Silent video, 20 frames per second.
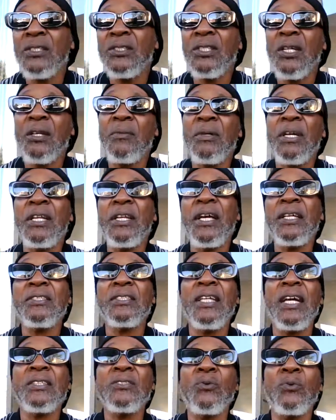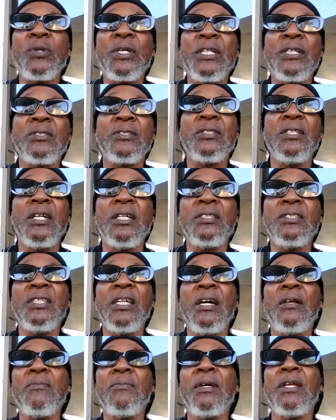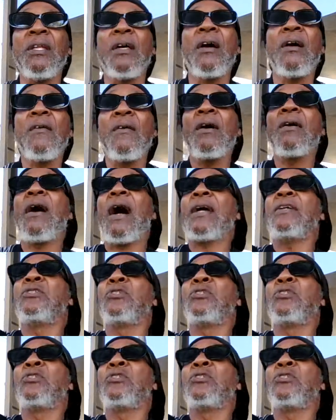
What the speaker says: So, man, that's not the way it's done yet, man. How you